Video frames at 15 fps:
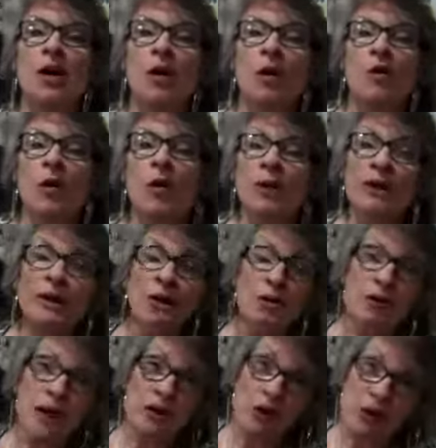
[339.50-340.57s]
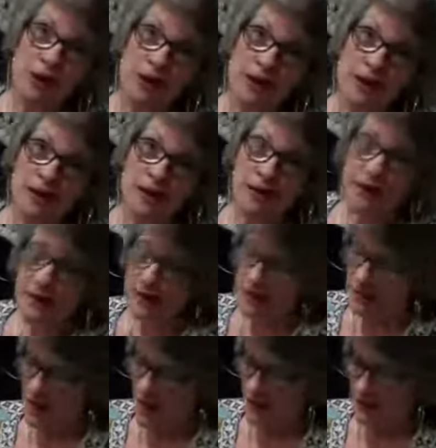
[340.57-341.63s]
What we know about Cornell is
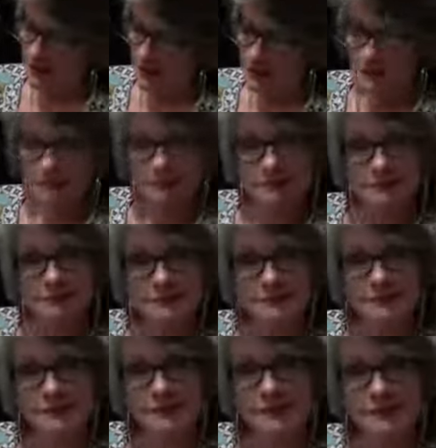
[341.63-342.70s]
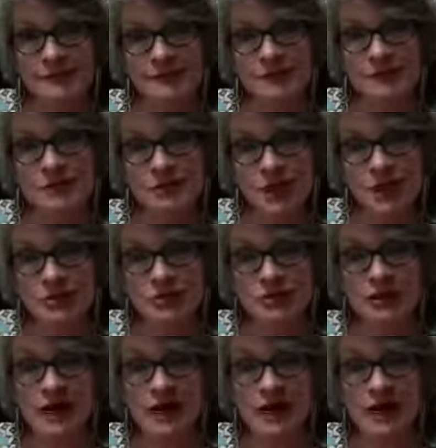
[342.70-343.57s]
that Dr.